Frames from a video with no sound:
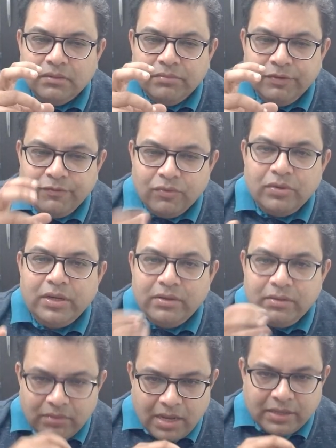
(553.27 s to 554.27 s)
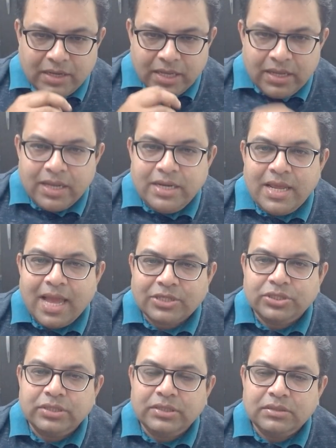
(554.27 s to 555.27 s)
before taking any
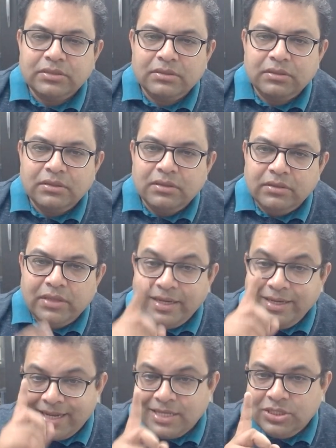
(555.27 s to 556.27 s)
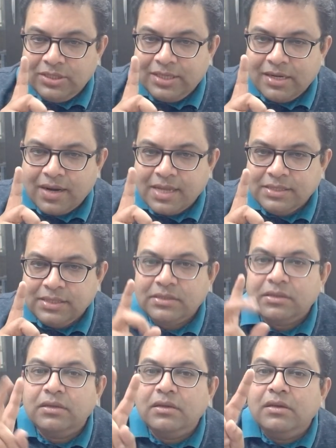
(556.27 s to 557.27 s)
action the intention that arises
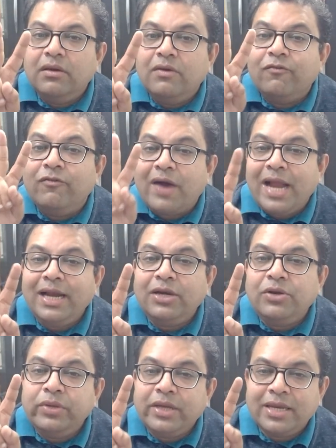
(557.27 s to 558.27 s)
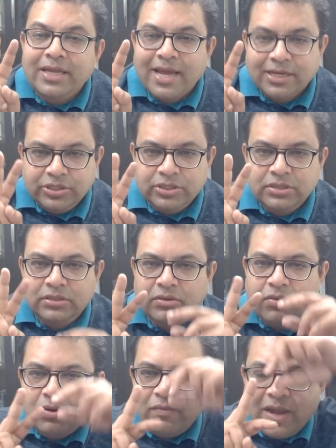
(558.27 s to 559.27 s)
while doing any action
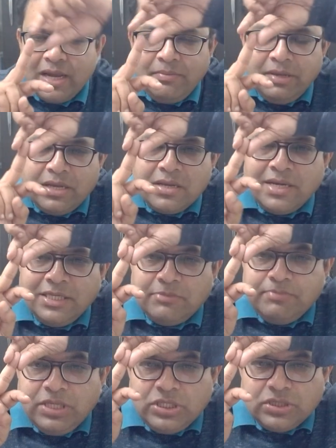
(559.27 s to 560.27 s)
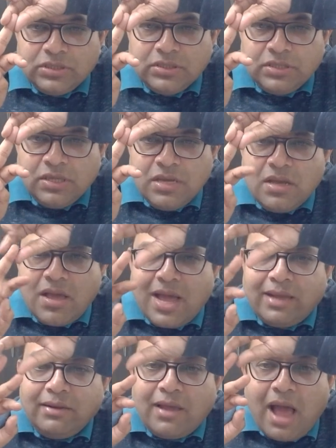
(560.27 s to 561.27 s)
or while making any speech
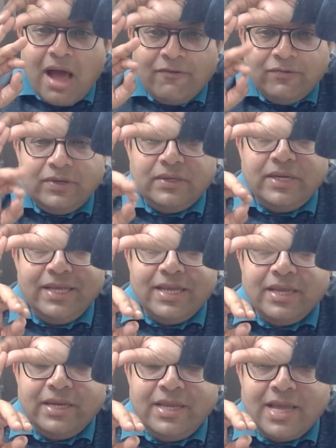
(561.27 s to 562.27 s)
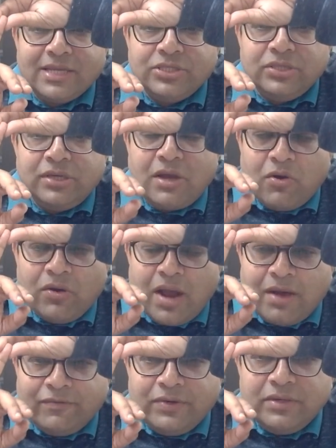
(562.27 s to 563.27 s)
and after taking any action and or
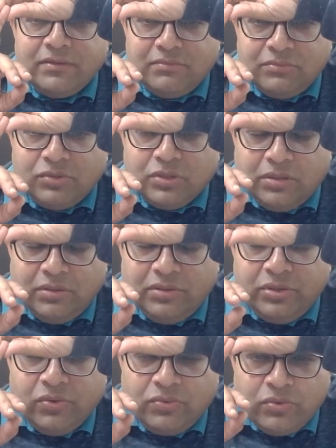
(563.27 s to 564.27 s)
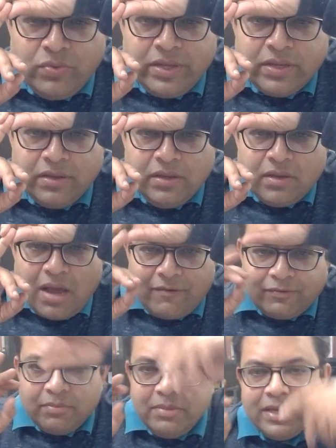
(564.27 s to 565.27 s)
after uh, you know doing
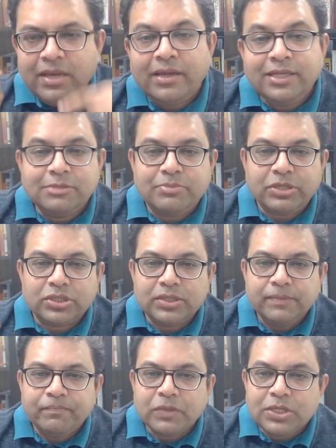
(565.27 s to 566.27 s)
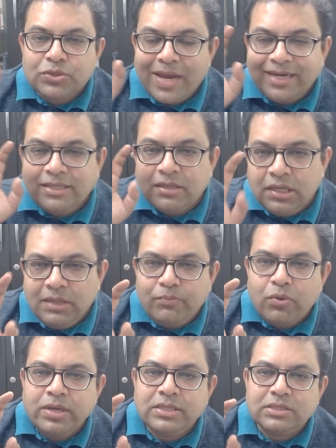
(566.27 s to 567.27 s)
after making any speech so at three
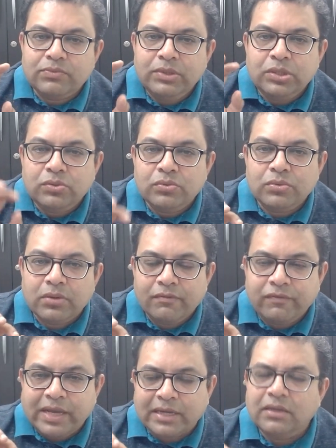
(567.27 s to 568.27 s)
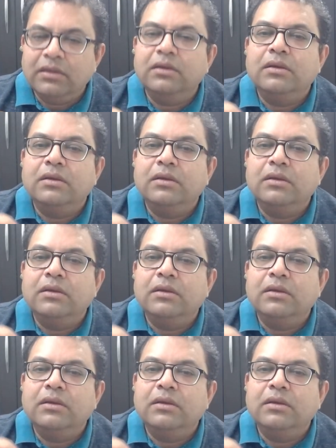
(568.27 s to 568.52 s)
points we need to reflect